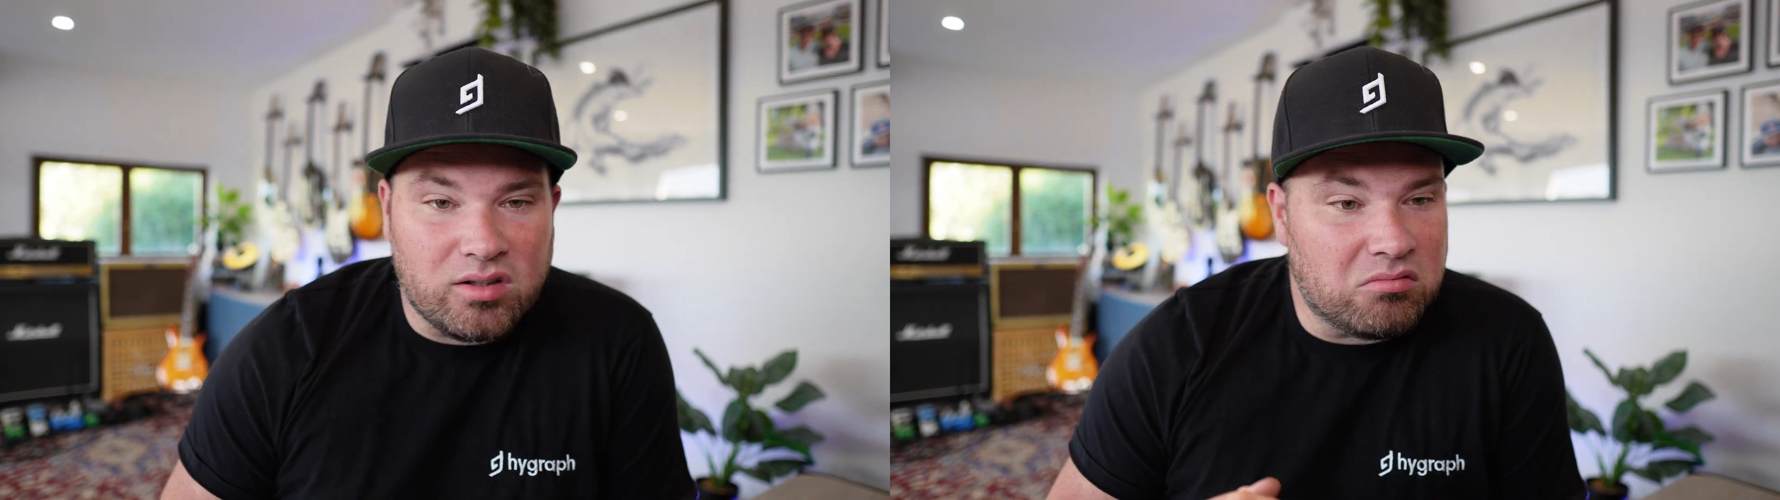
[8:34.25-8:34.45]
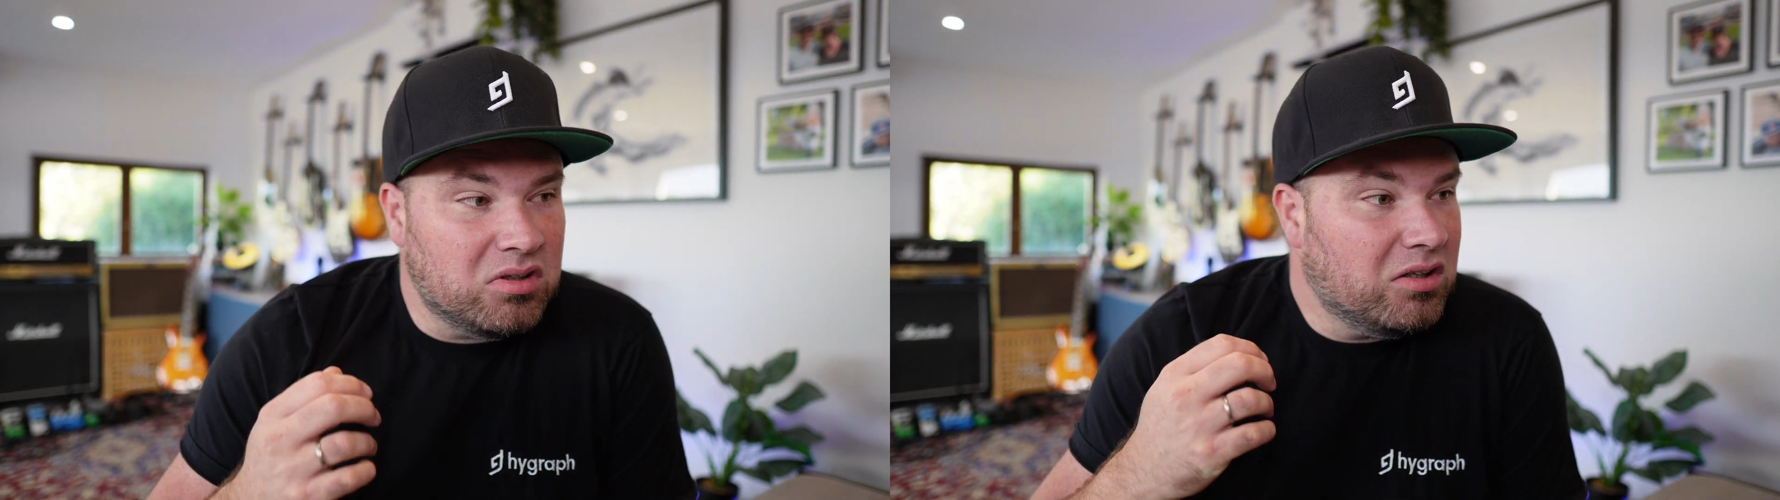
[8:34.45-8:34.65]

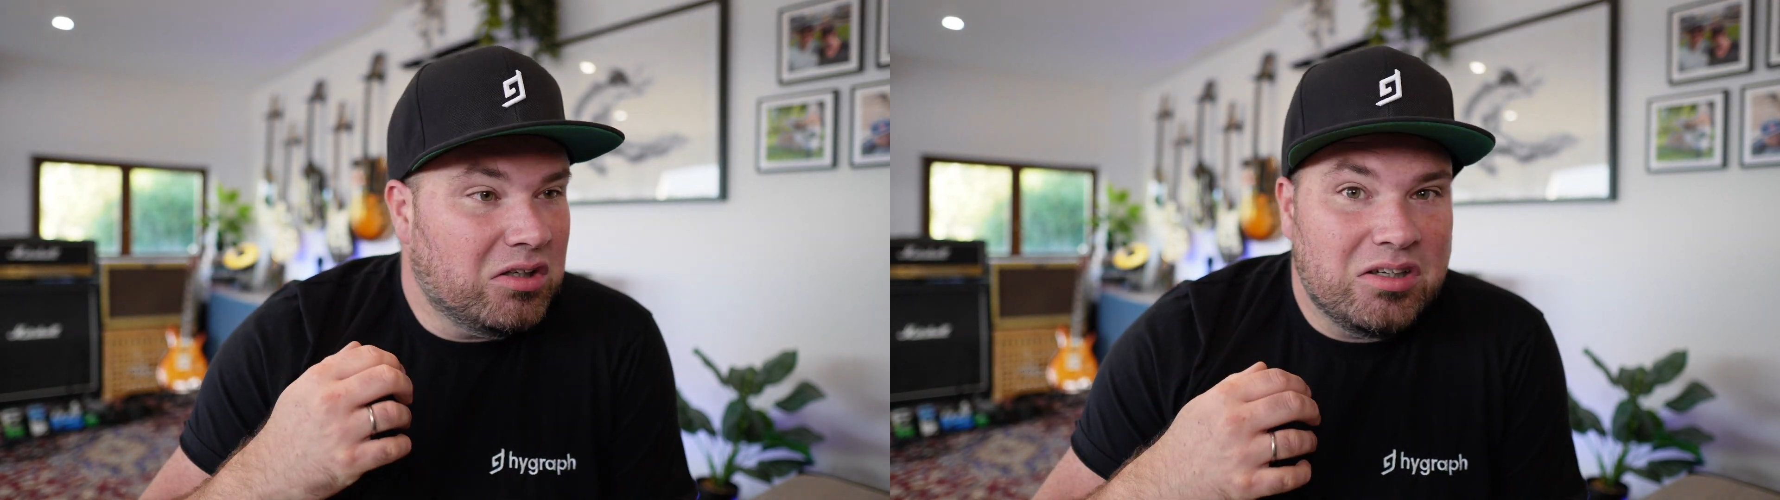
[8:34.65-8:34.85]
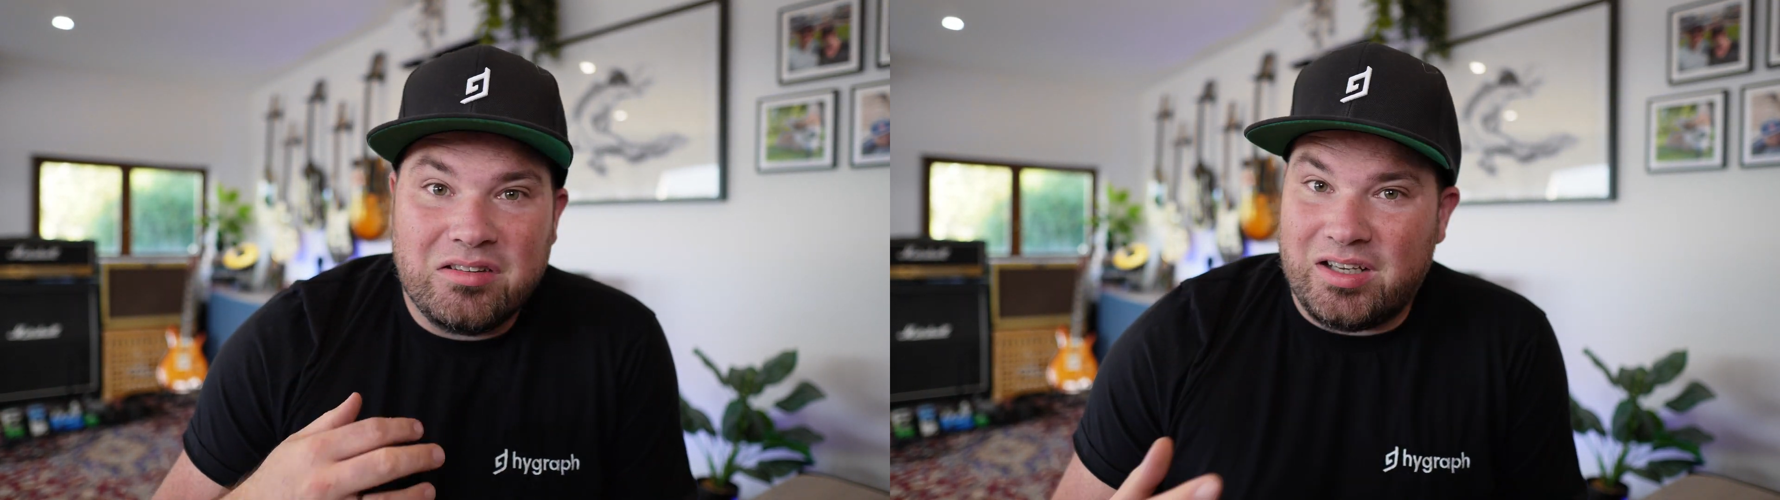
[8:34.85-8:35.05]
and
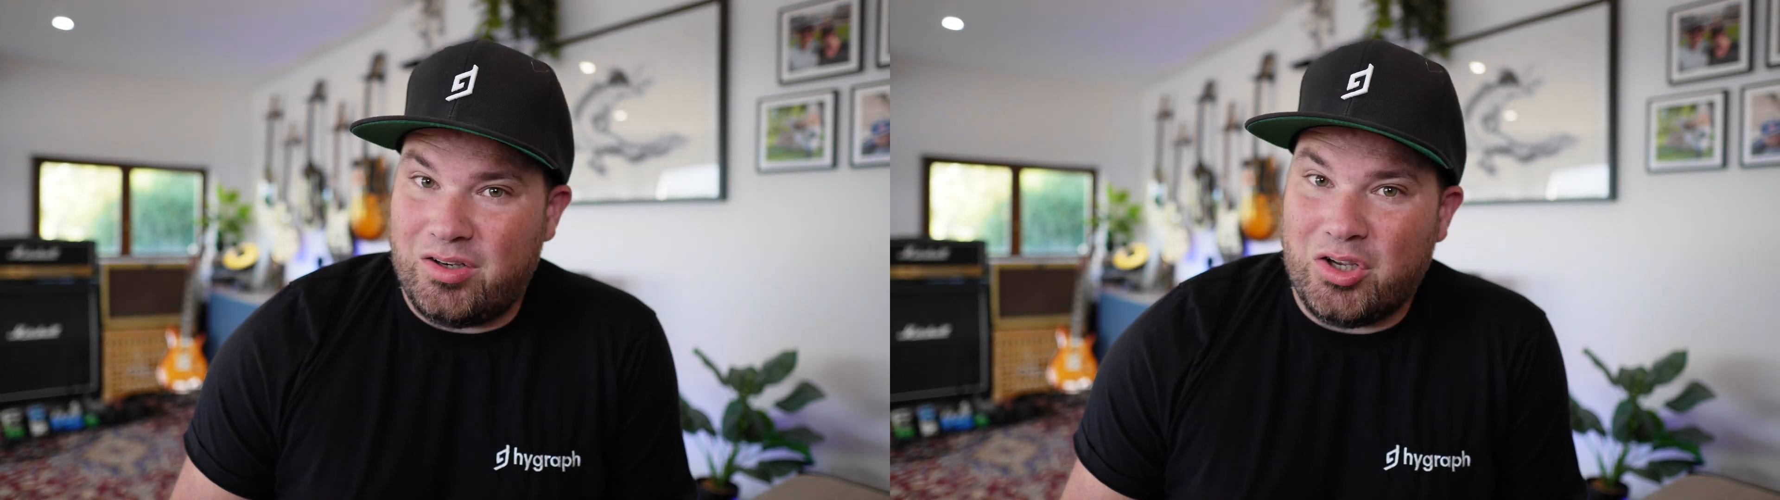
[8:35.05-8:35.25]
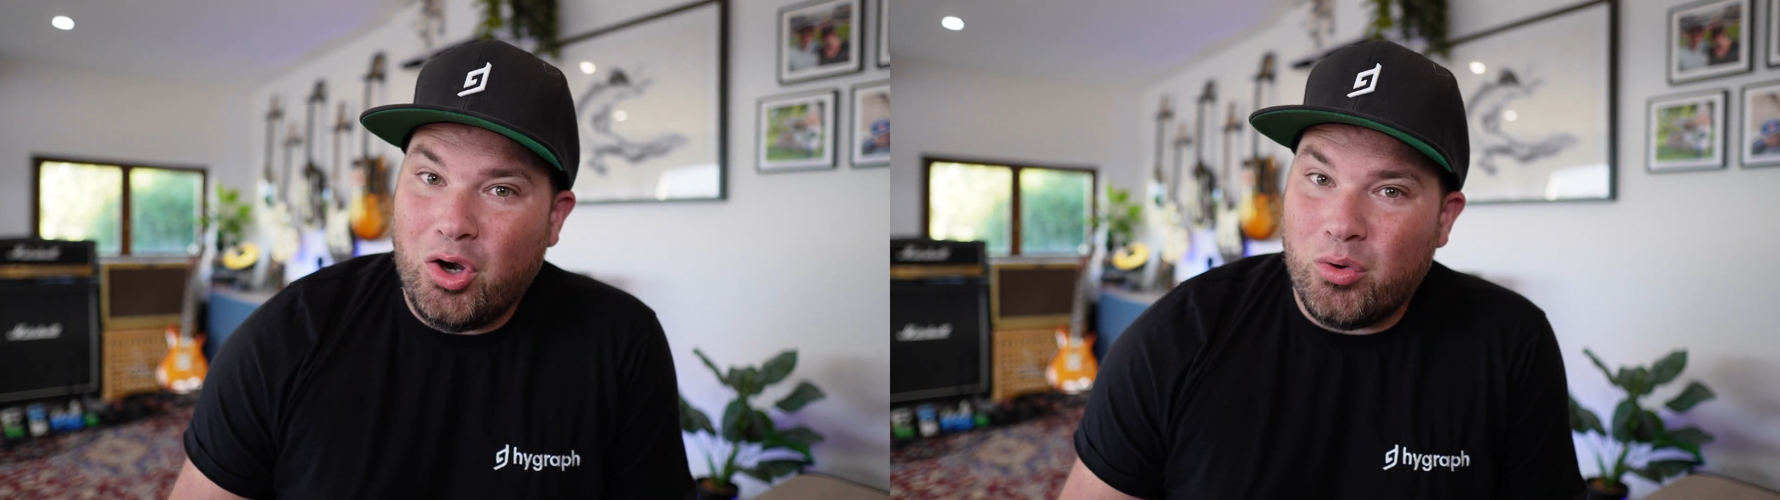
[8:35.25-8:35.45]
there
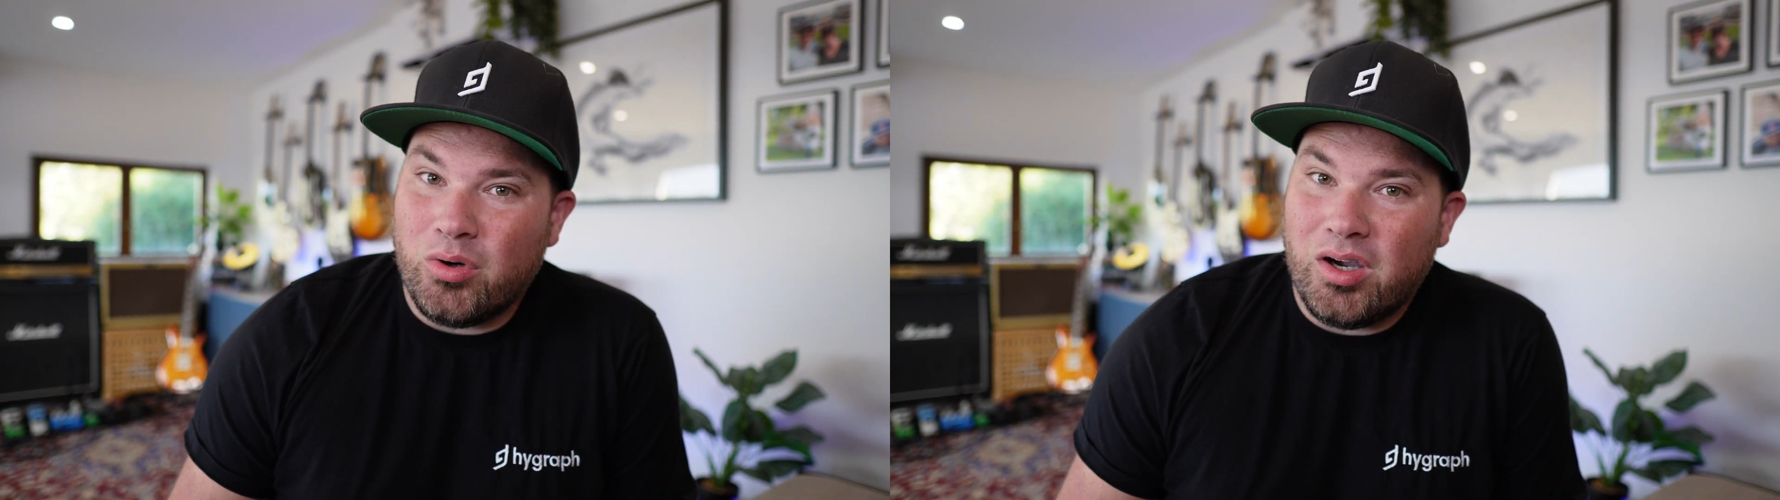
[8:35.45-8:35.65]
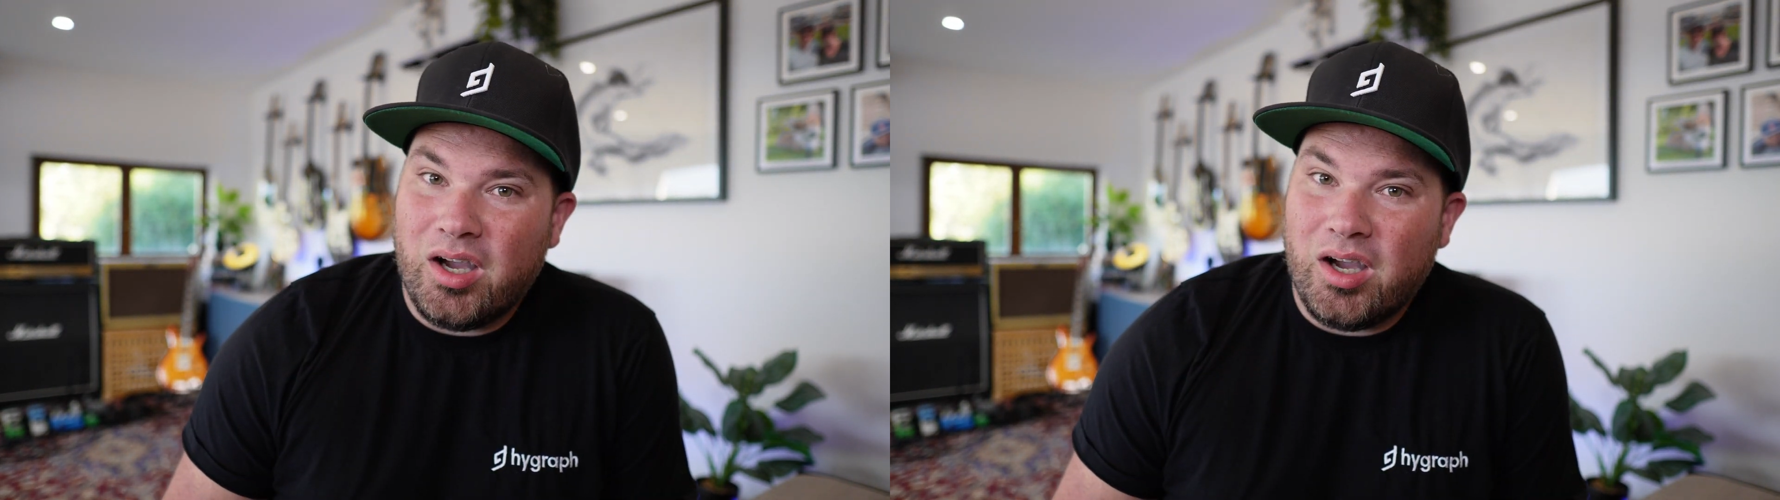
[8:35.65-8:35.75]
you go.